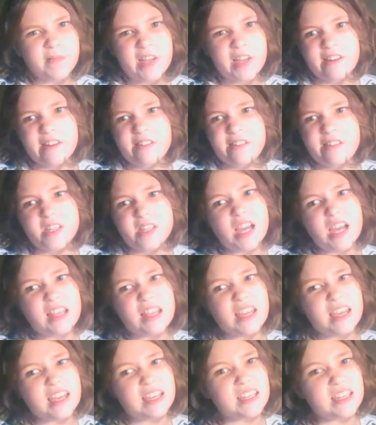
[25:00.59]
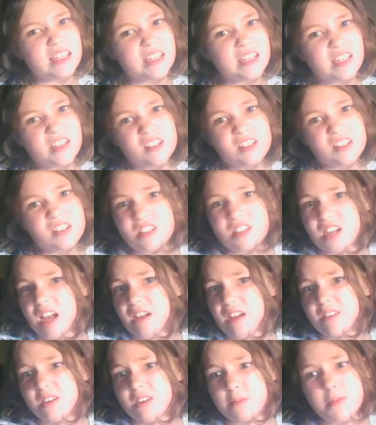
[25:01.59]
don't think I like it here. I
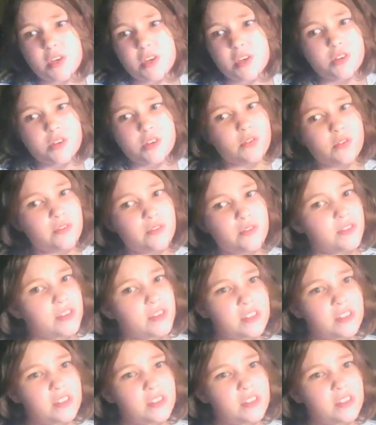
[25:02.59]
want to move.